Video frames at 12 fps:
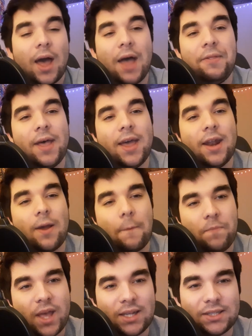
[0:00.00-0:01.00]
and then
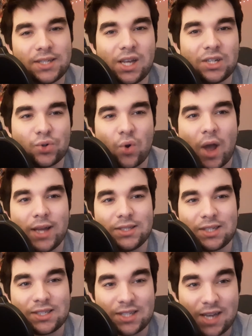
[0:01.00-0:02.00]
Izzy tries
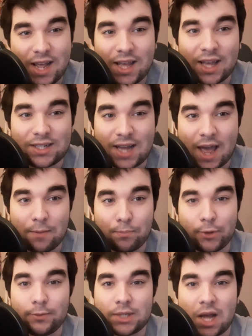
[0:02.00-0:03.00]
to sneak attack
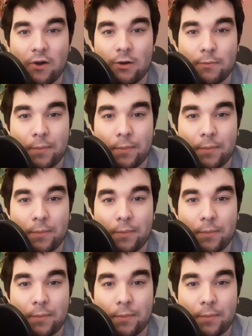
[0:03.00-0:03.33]
Boom Tower,